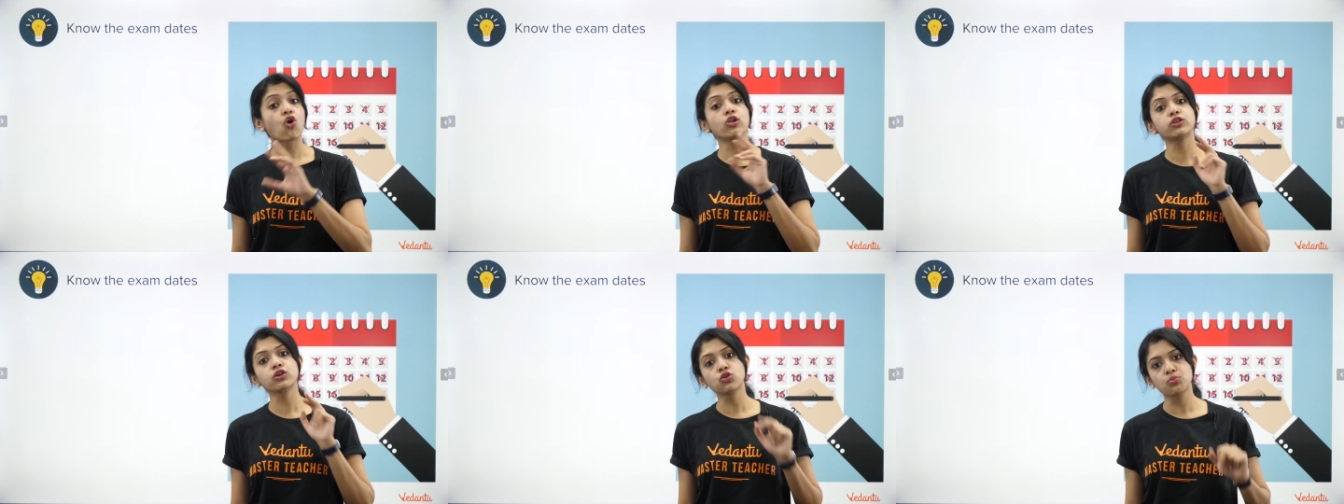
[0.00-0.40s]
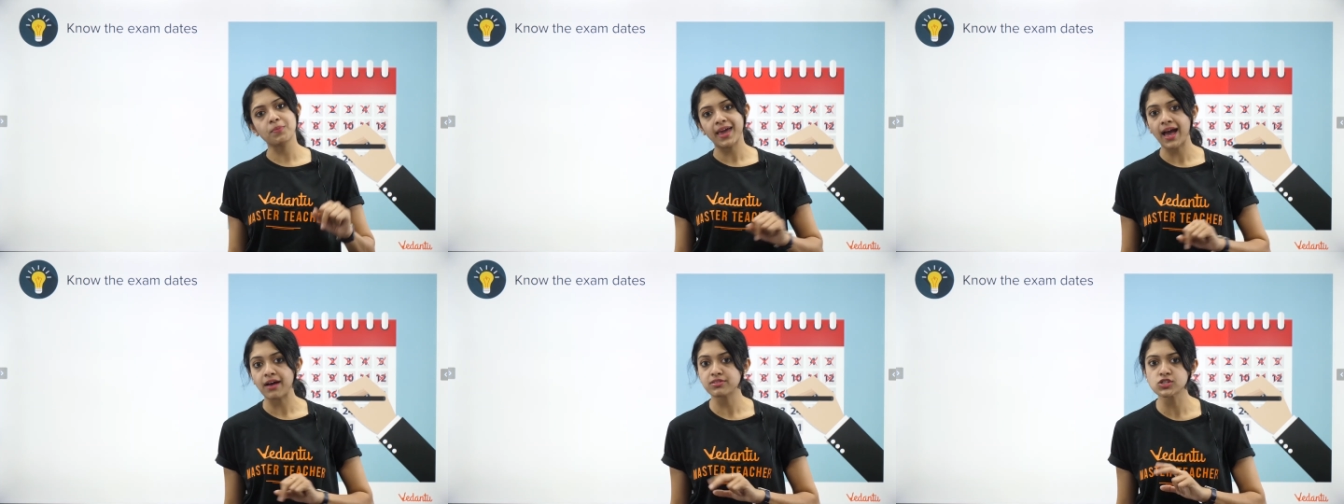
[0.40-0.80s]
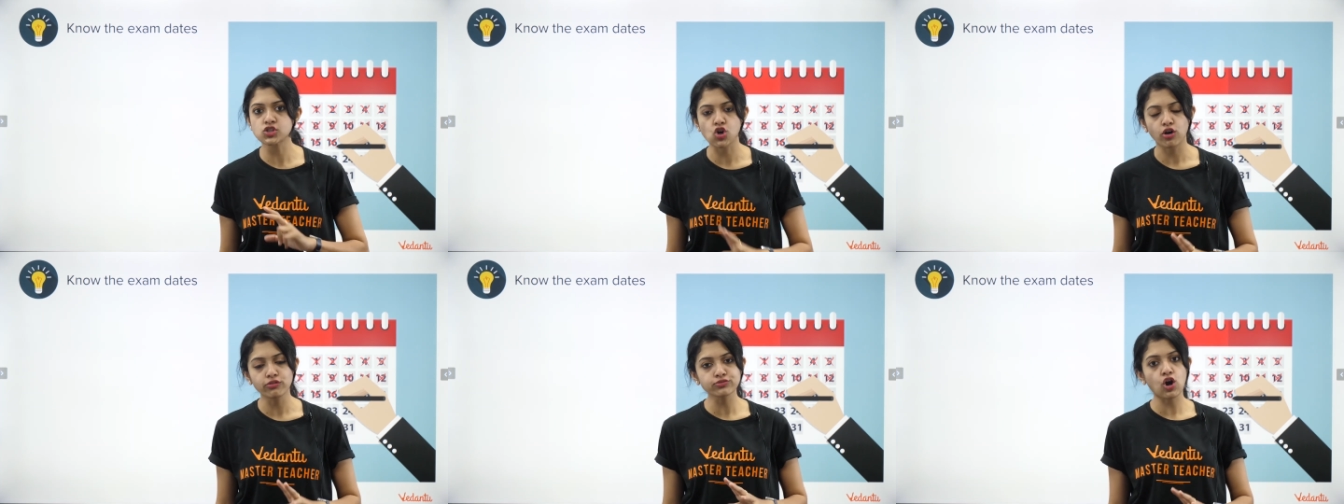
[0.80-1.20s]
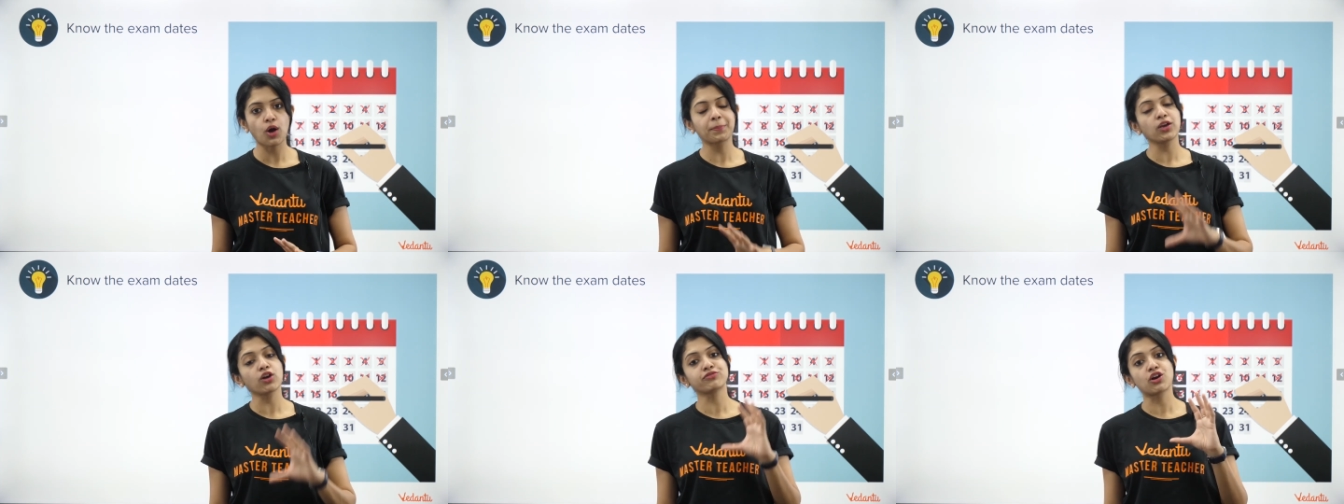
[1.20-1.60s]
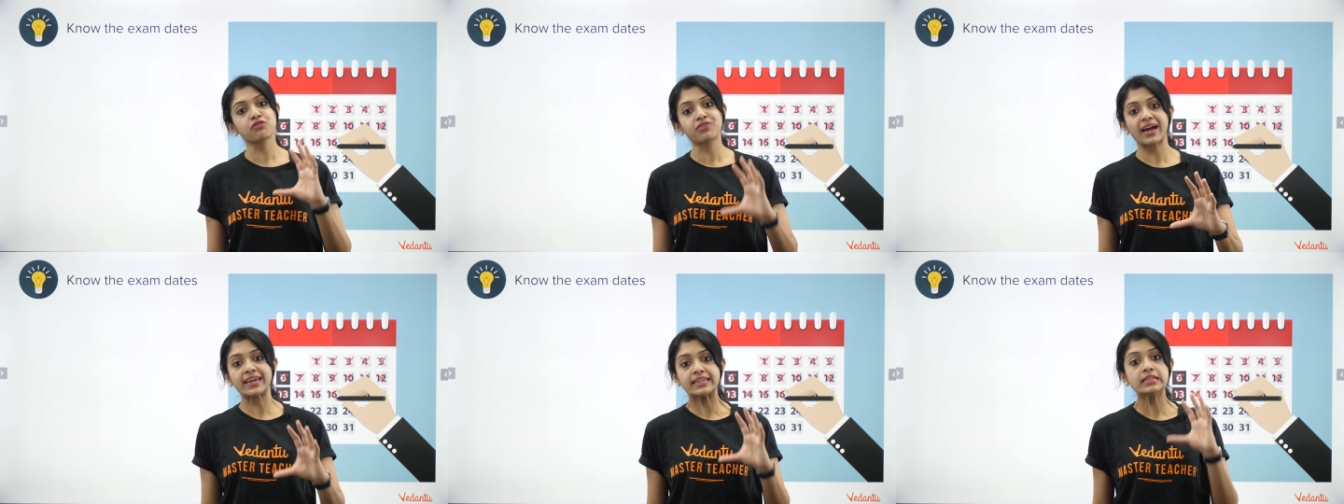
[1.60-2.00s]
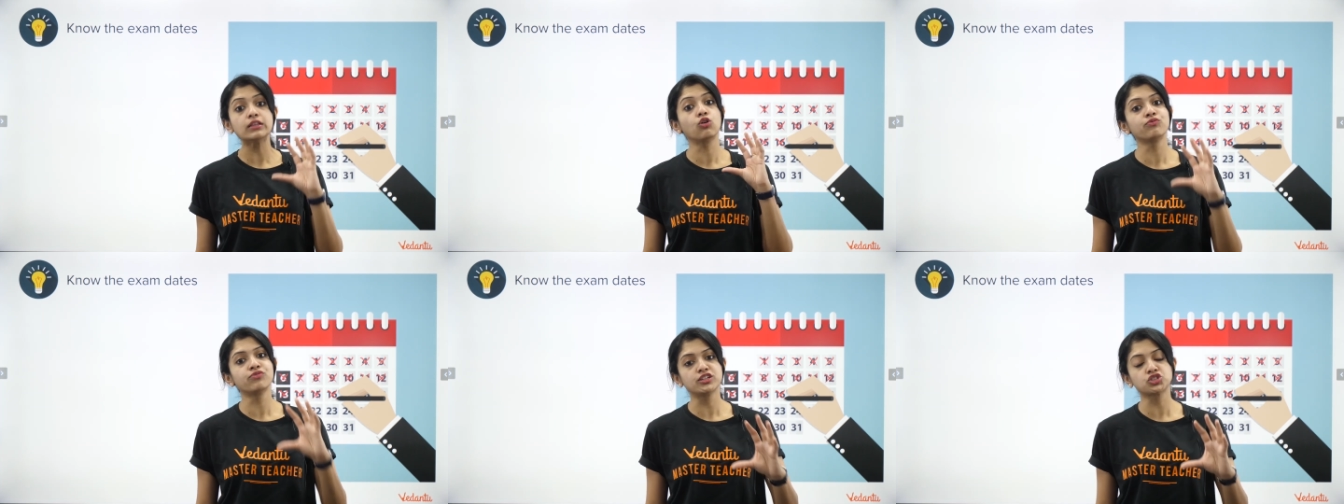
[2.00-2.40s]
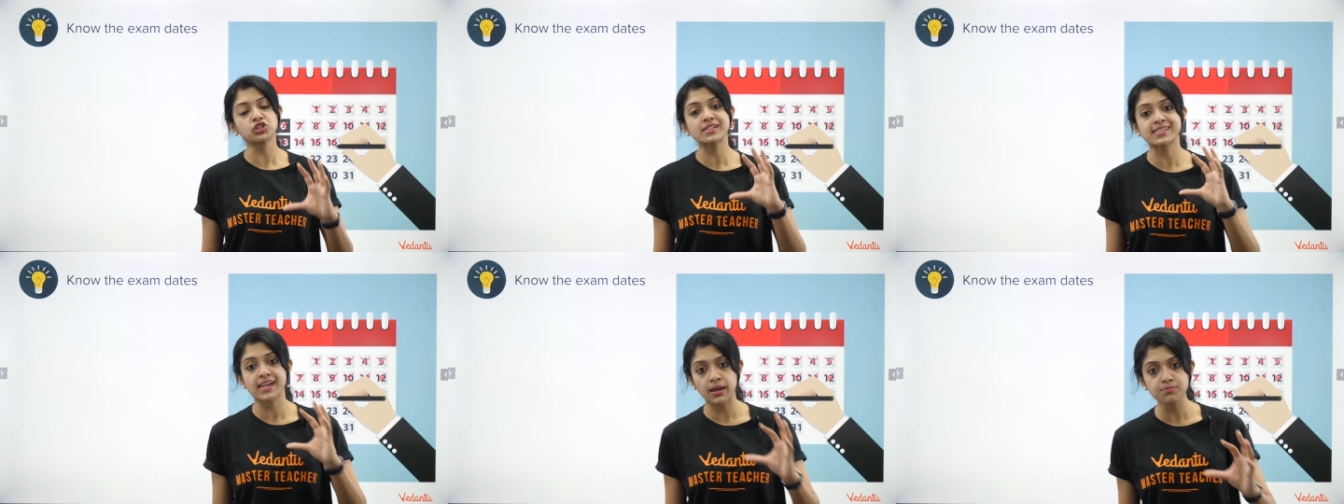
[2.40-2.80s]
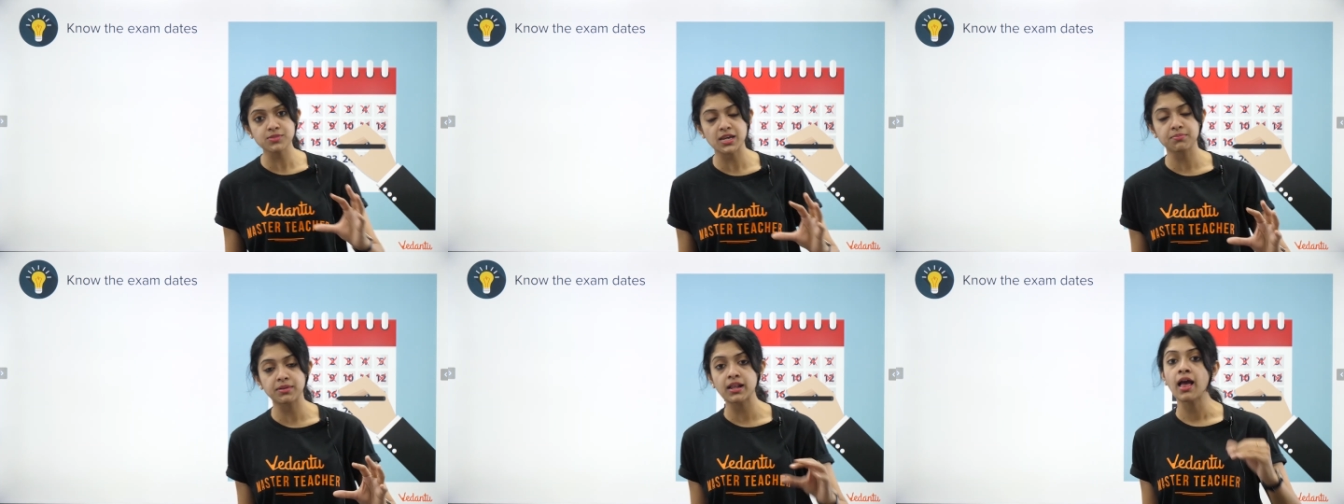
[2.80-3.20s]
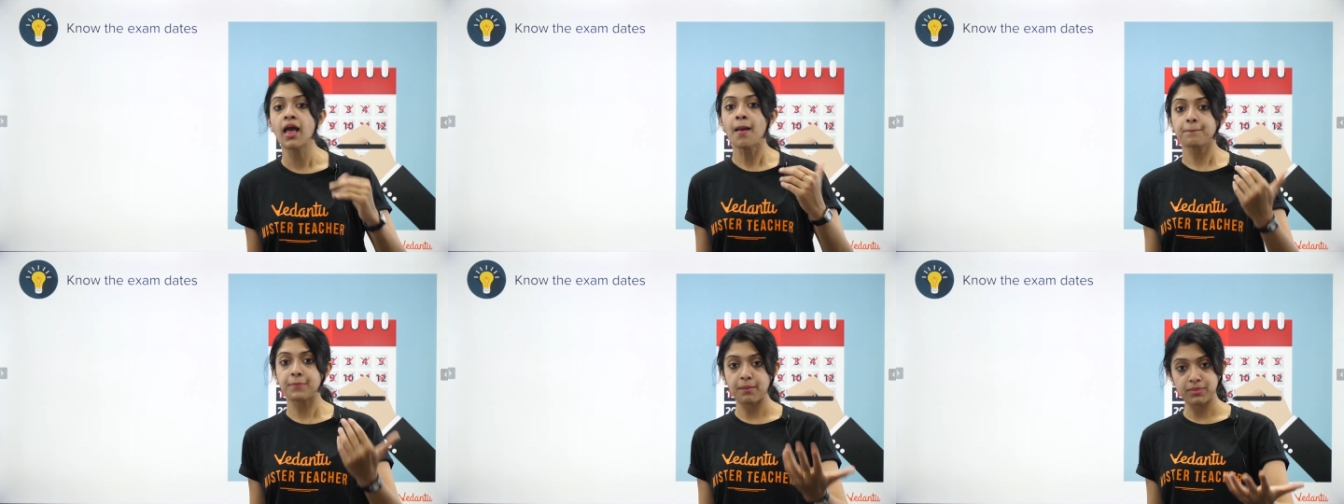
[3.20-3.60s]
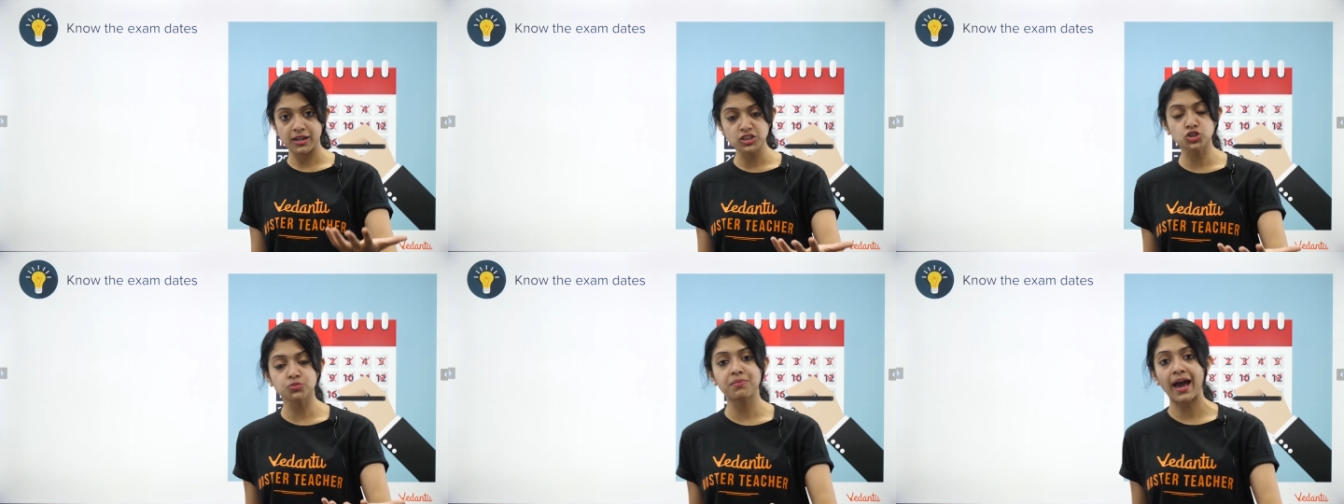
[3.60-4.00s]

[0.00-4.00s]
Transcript: Although you may have a soft copy of your final official timetable published